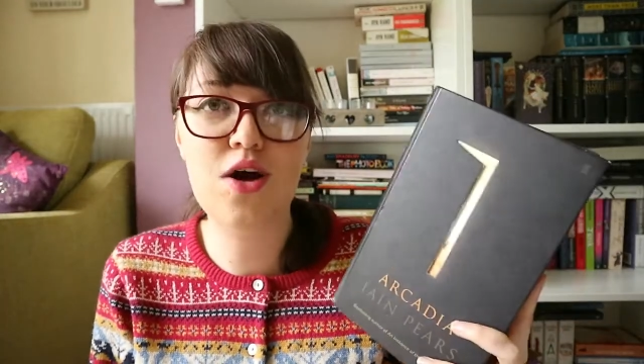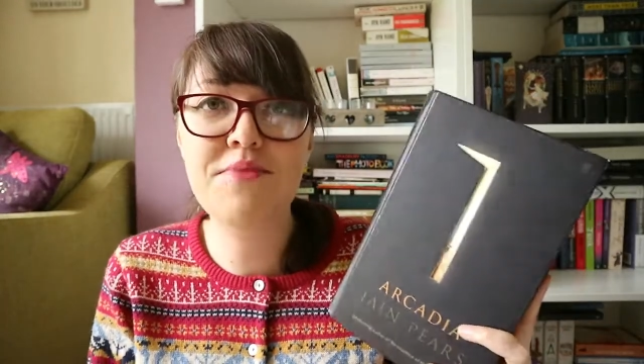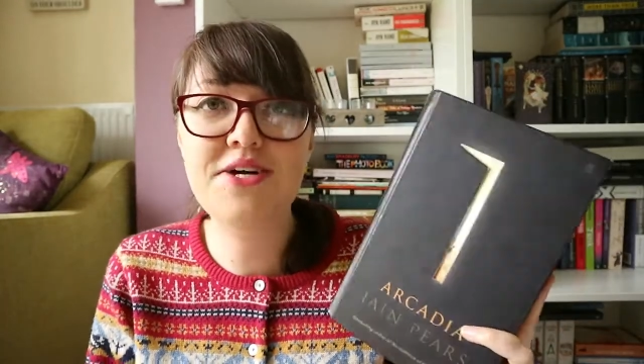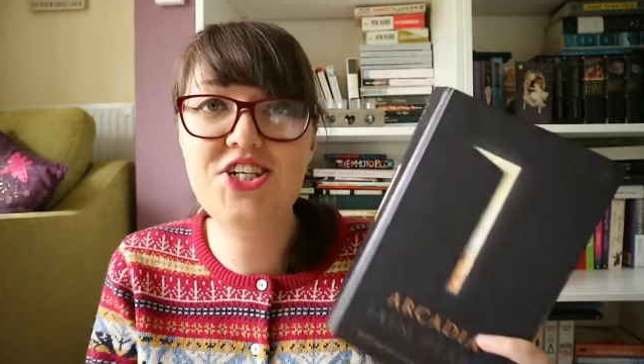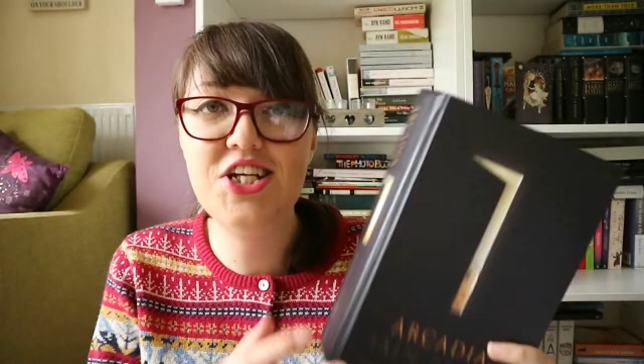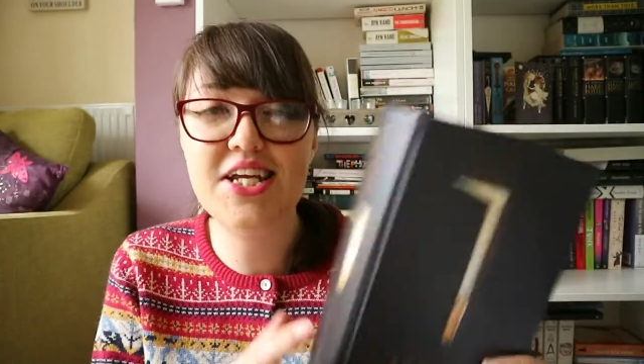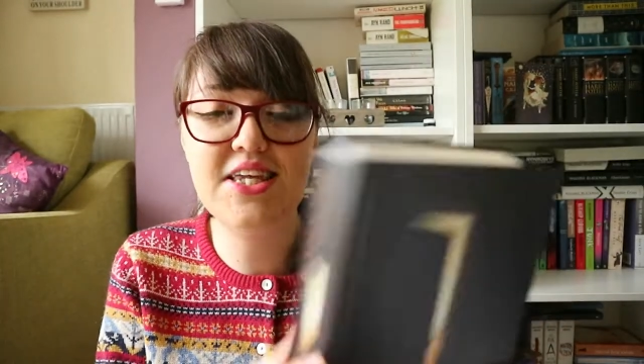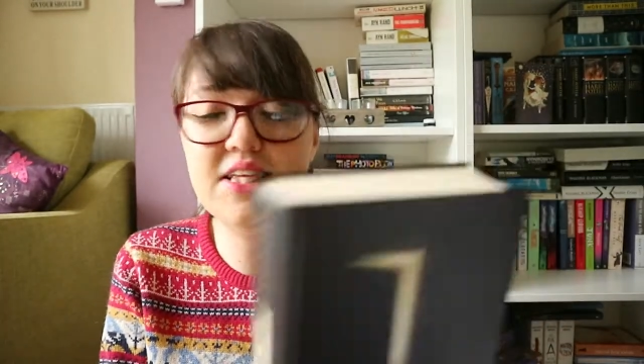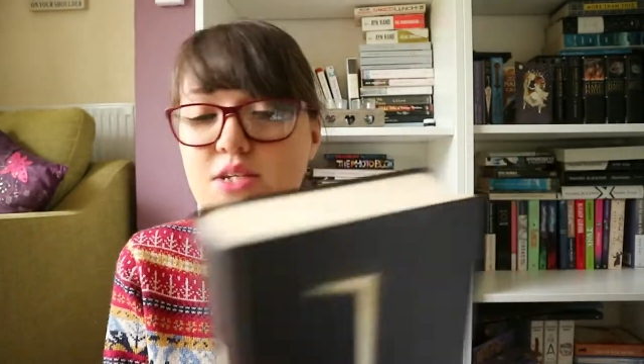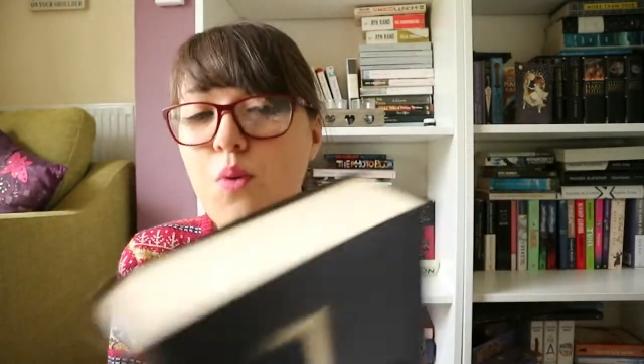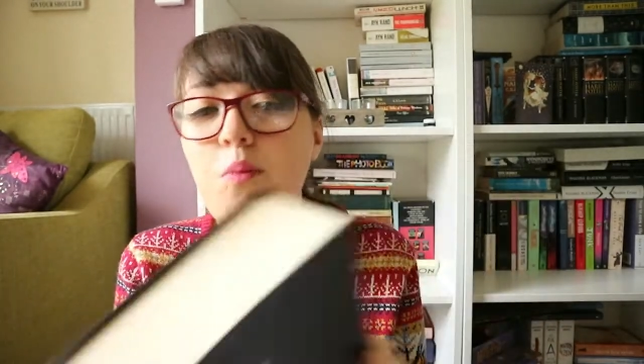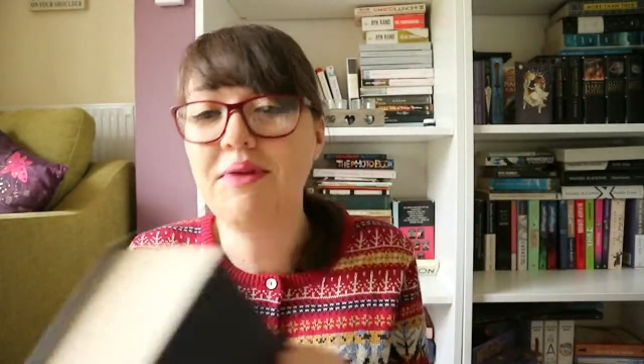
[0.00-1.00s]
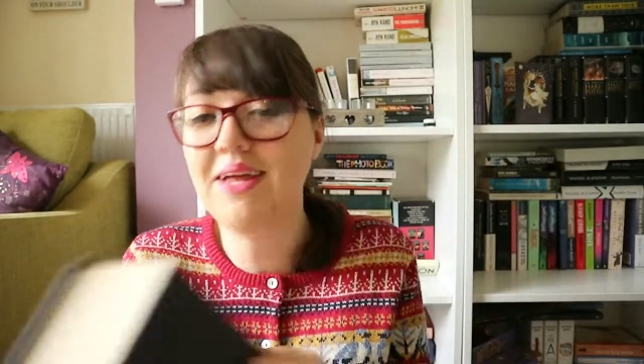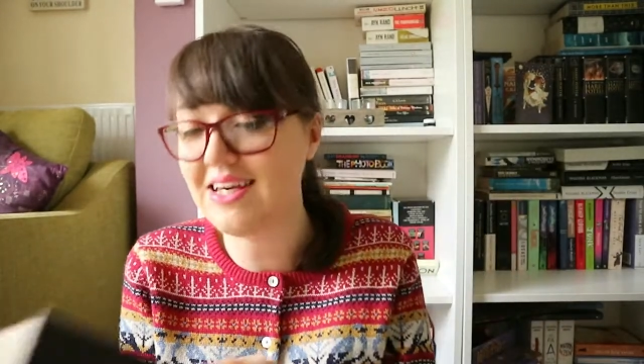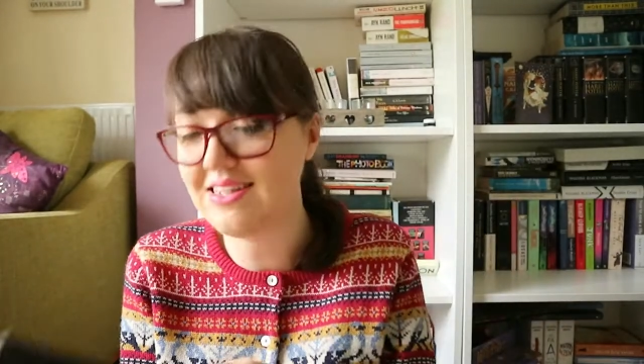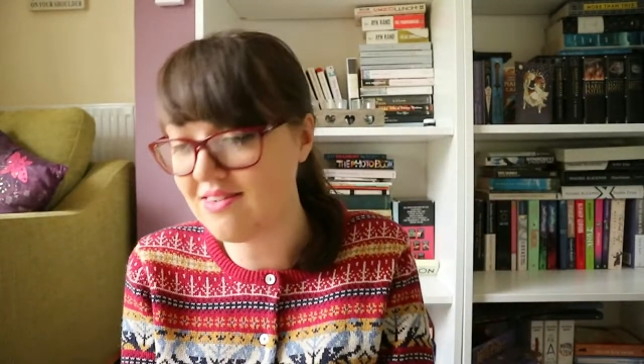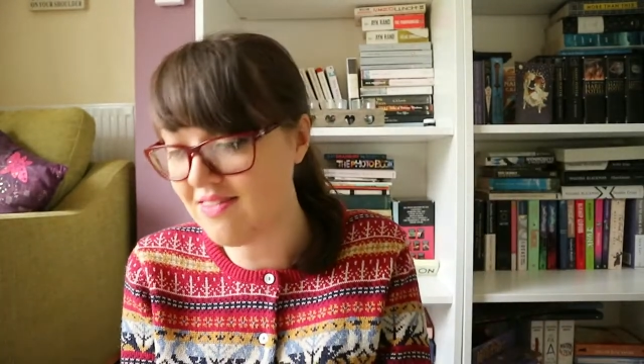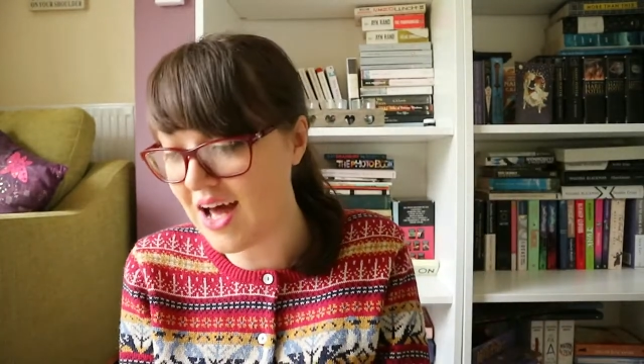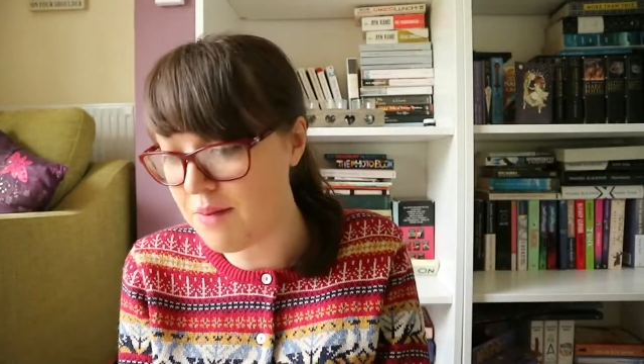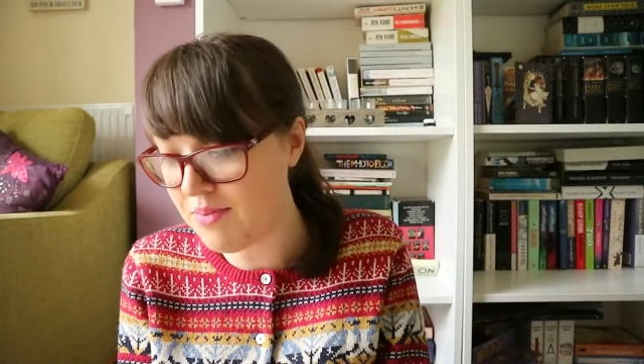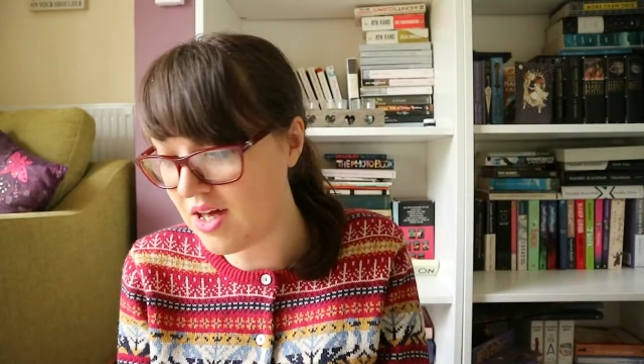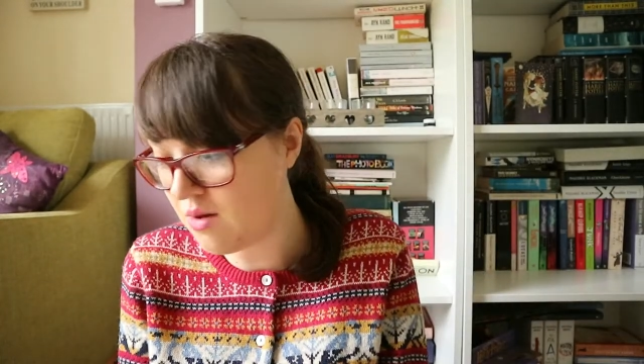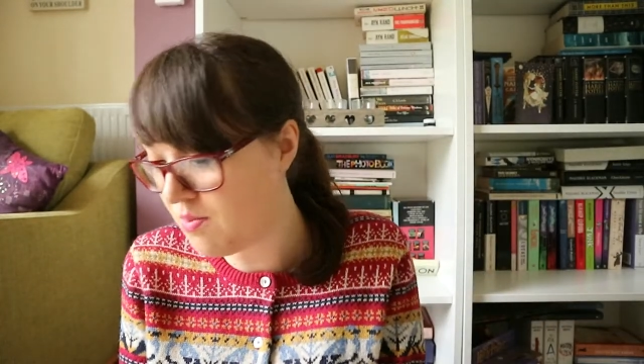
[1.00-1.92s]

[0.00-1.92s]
Admittedly, this probably isn't that big